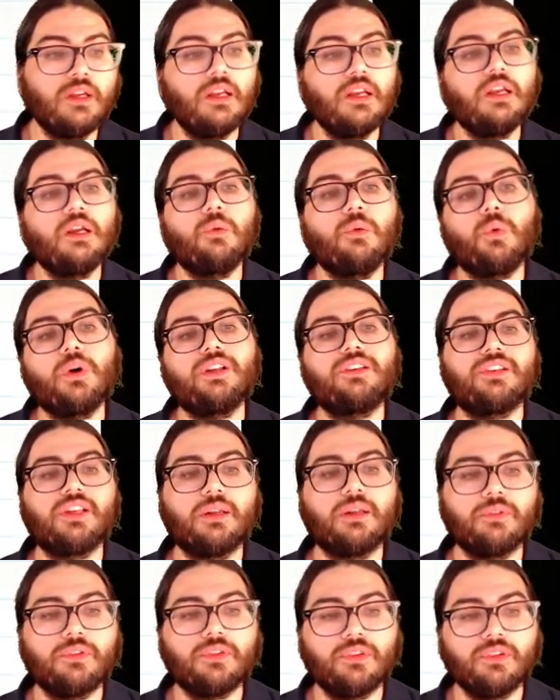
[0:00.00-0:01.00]
1
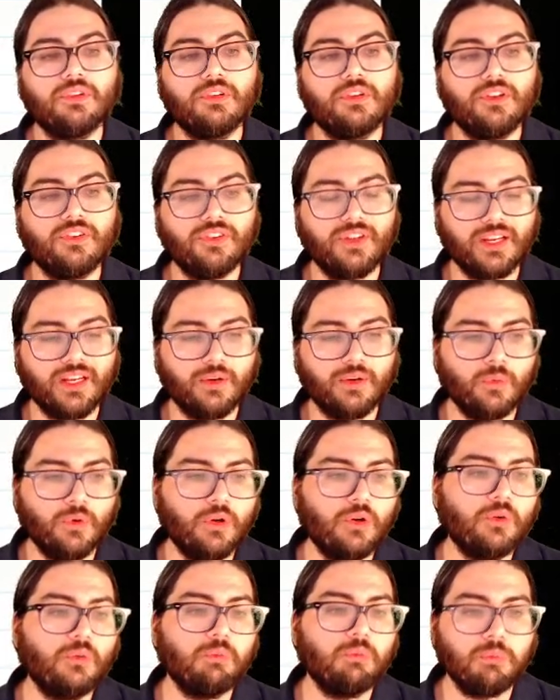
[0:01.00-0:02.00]
times the second
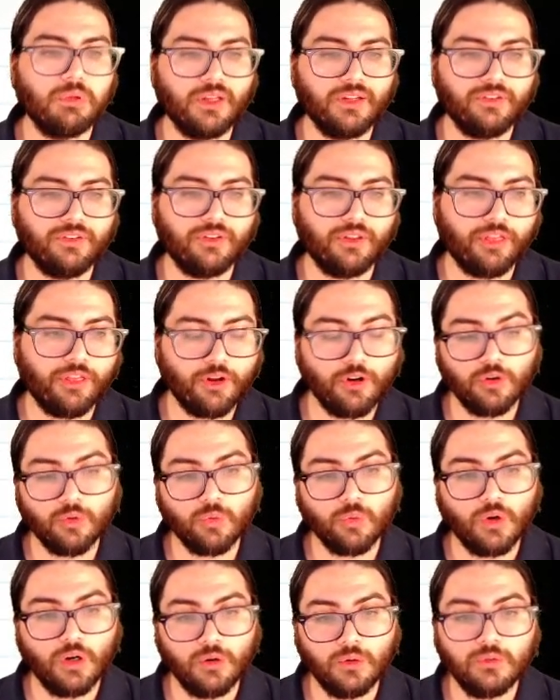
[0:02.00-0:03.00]
row plus the third
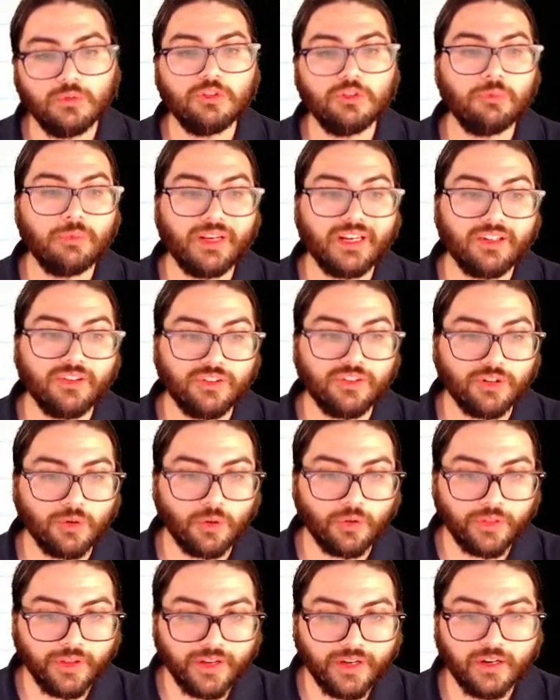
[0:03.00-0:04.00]
row to make a 0
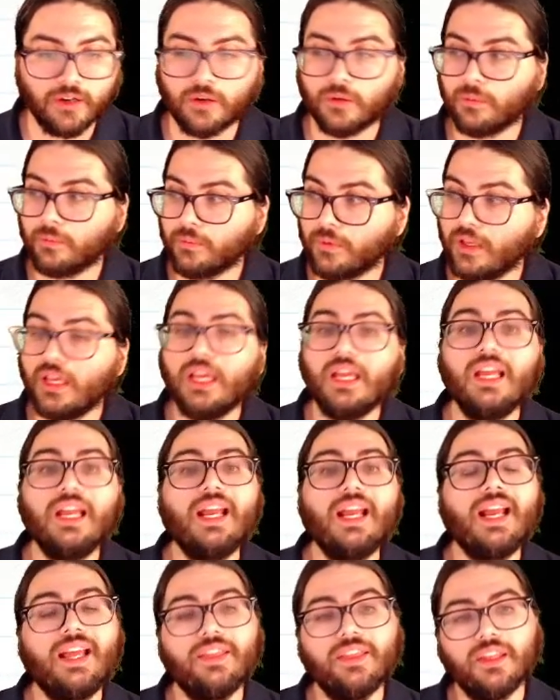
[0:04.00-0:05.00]
there.
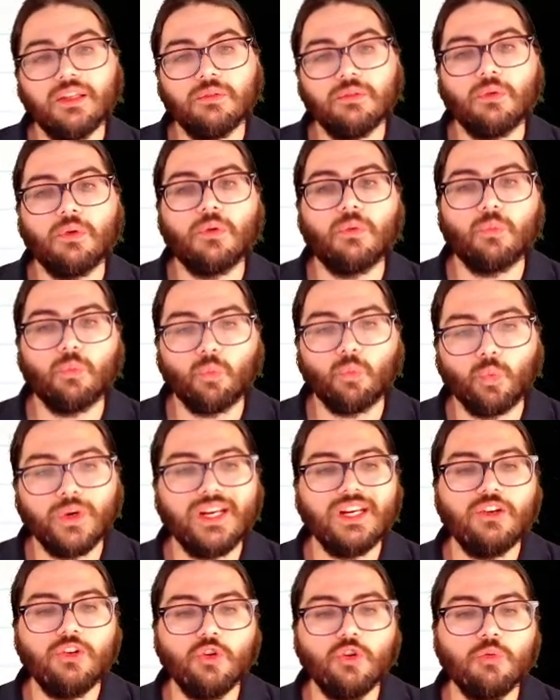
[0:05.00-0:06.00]
And then
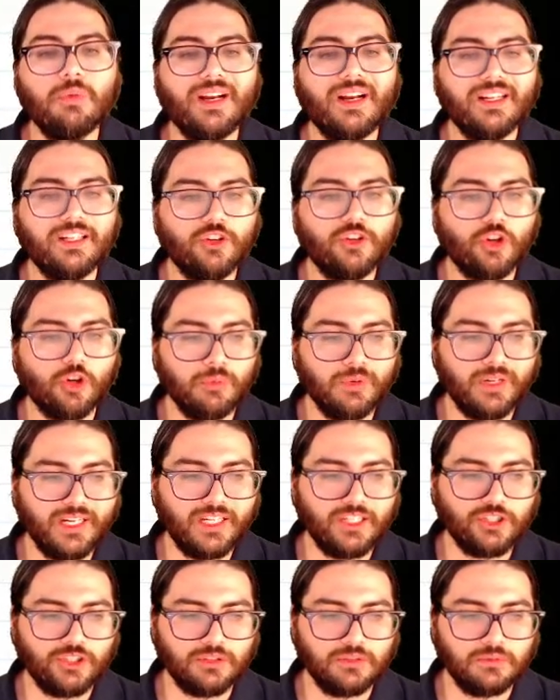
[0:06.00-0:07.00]
redo my
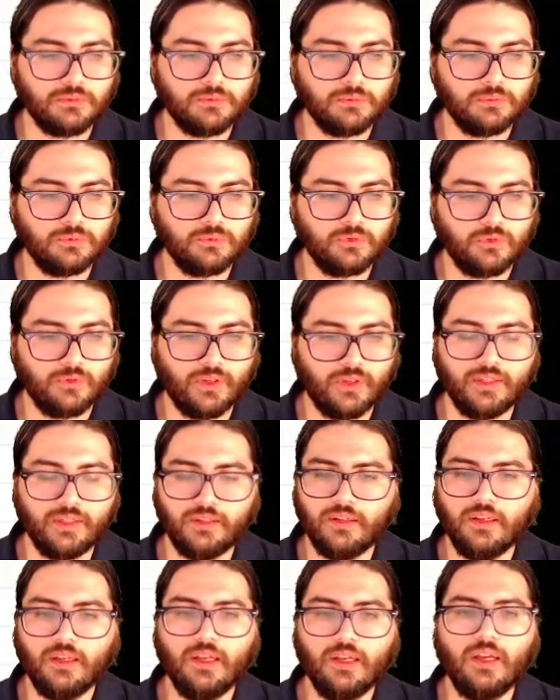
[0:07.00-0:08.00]
determination.
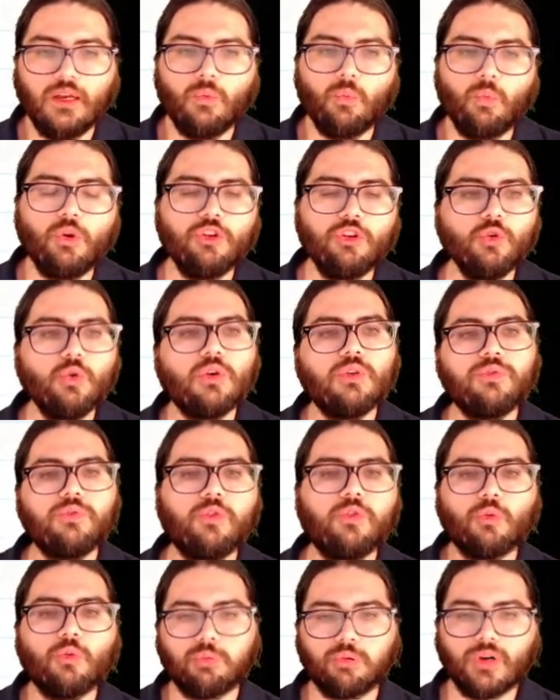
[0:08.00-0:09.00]
We'll do a
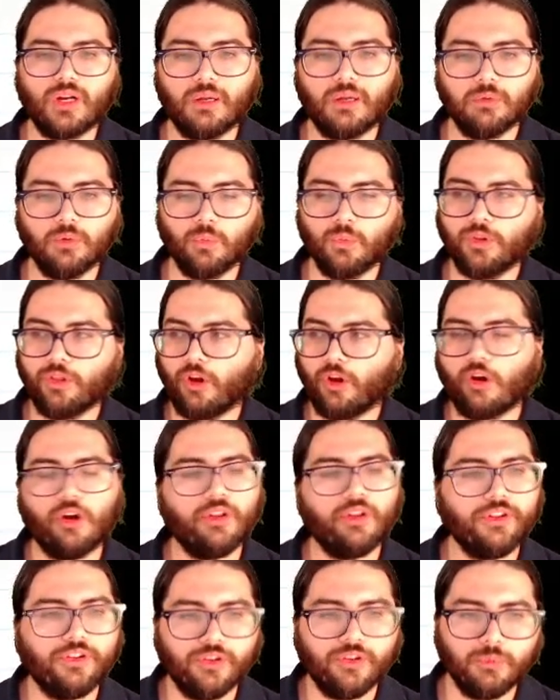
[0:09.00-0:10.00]
full problem with all the
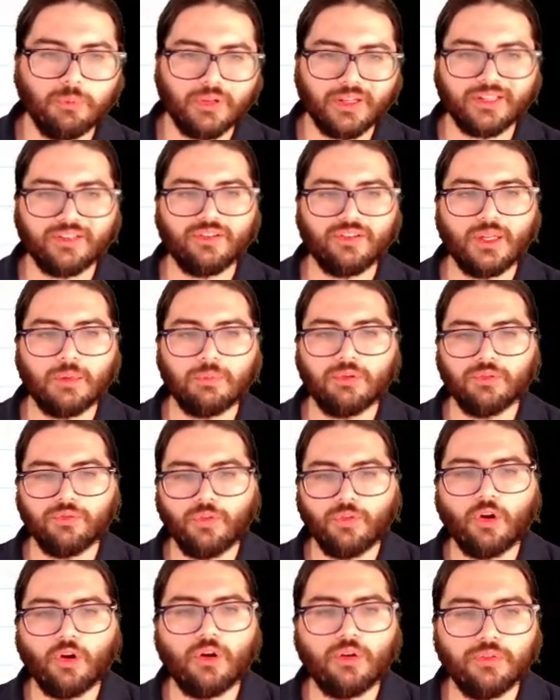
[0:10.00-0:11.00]
simplex steps
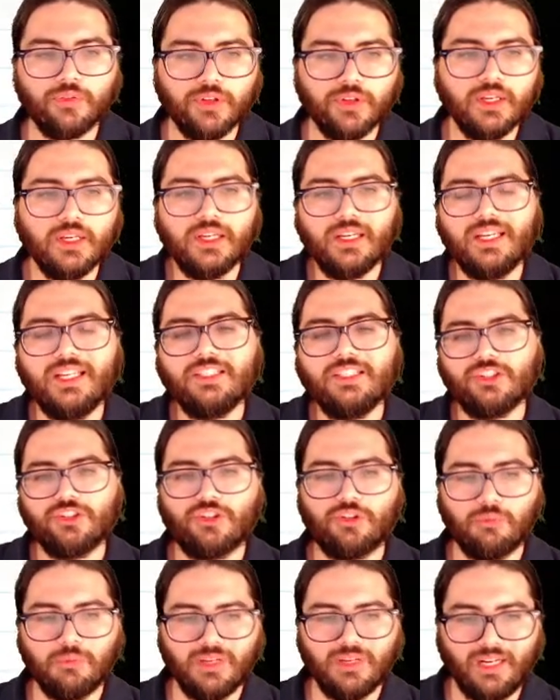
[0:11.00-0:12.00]
involved in just a
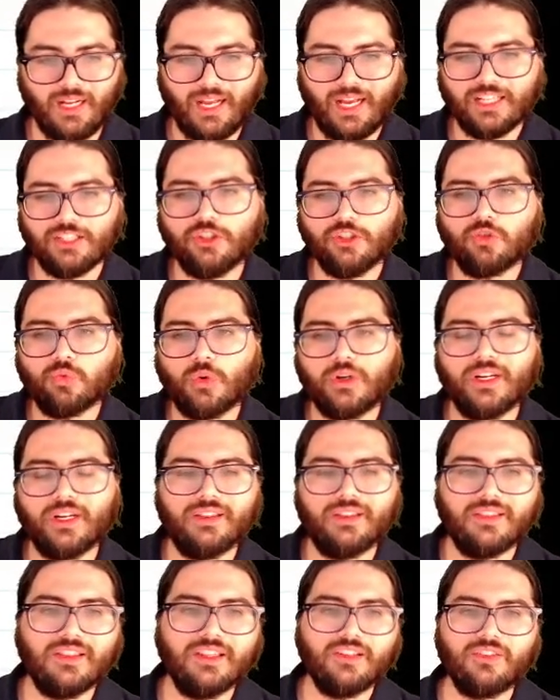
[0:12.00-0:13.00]
minute. I just wanted
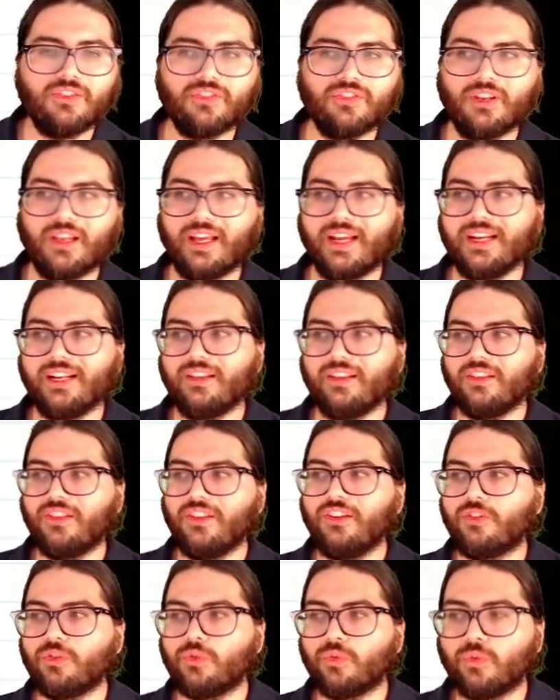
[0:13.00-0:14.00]
this slide in
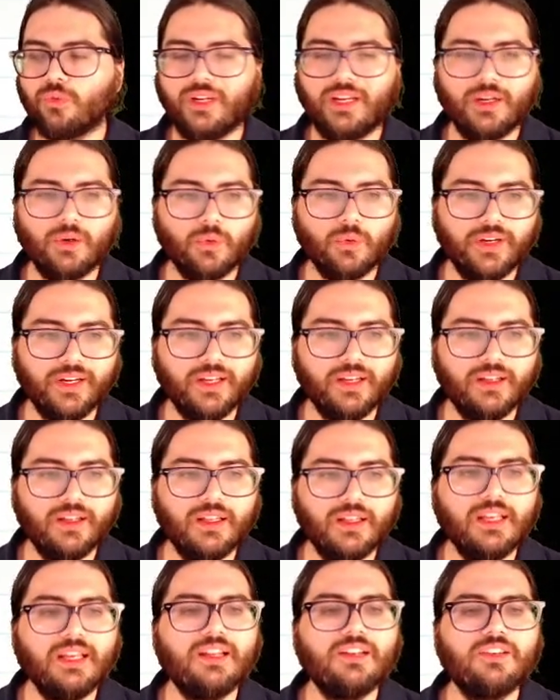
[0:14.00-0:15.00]
this area
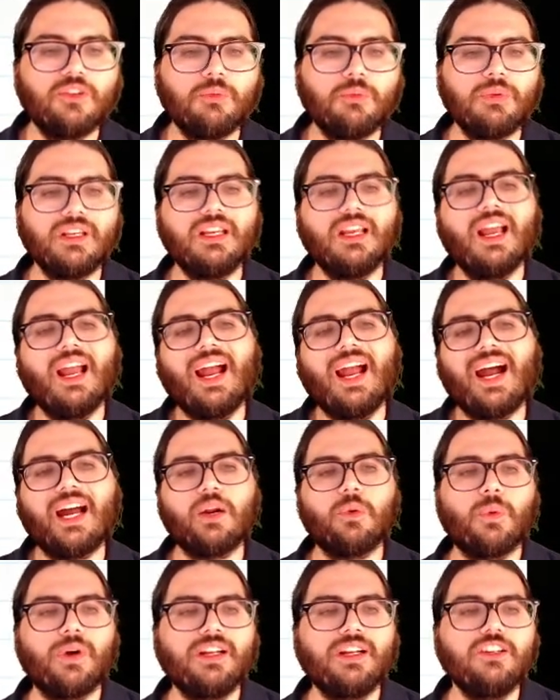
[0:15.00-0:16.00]
to be, how
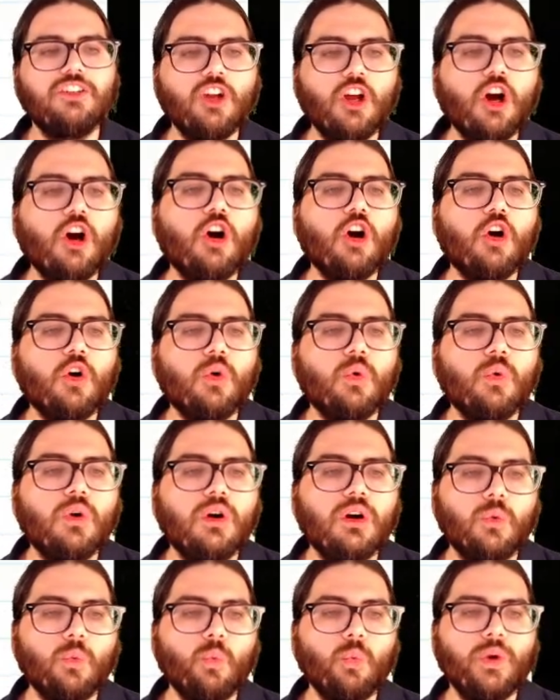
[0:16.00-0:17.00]
do I know
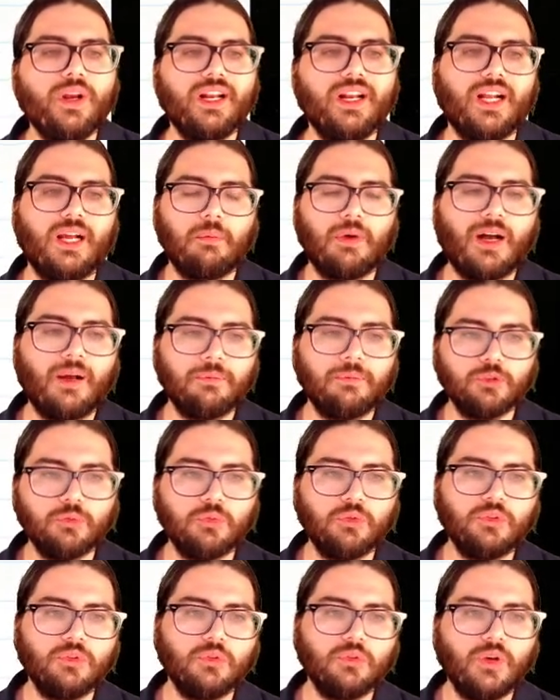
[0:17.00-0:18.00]
when I'm
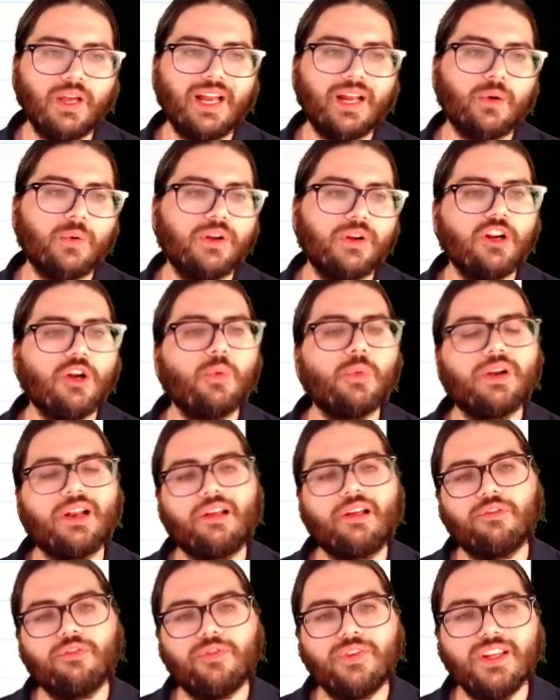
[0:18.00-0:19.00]
optimal? How do I know when I'm
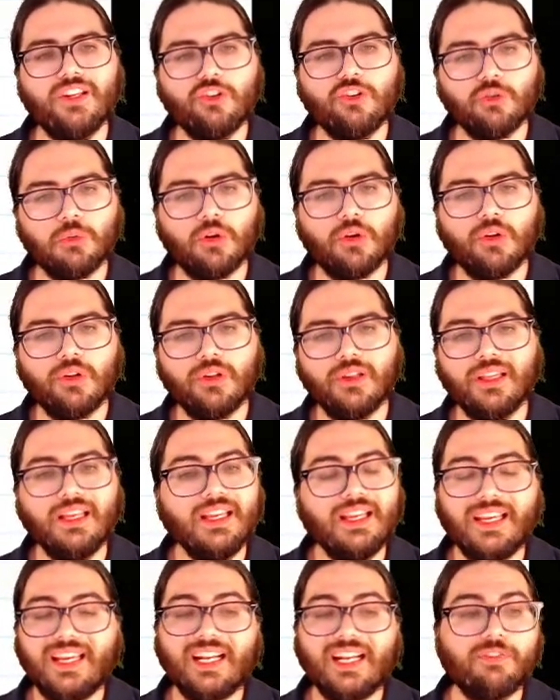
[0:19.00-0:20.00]
feasible?
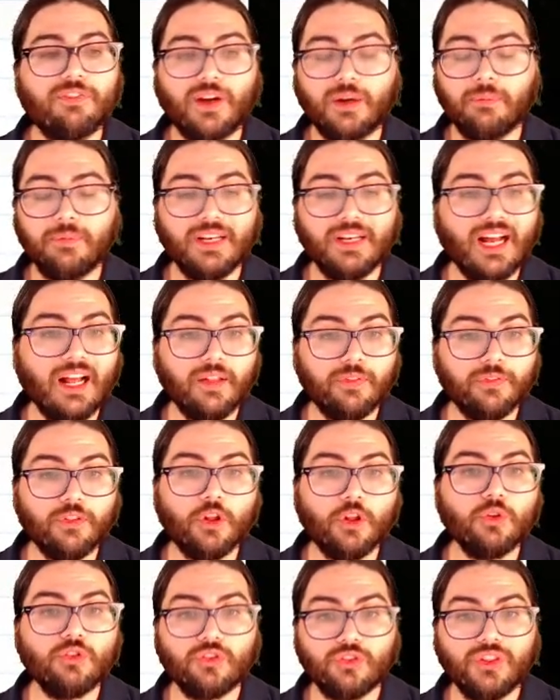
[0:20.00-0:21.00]
And if I'm not
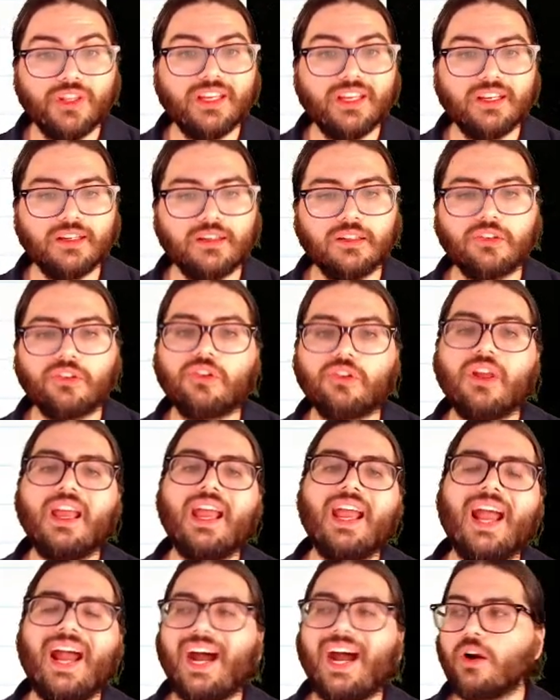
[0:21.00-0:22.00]
those things,
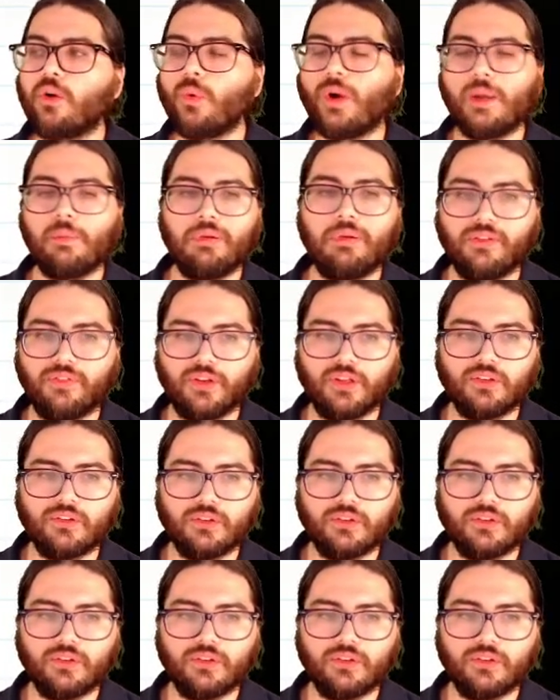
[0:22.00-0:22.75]
how do I pivot?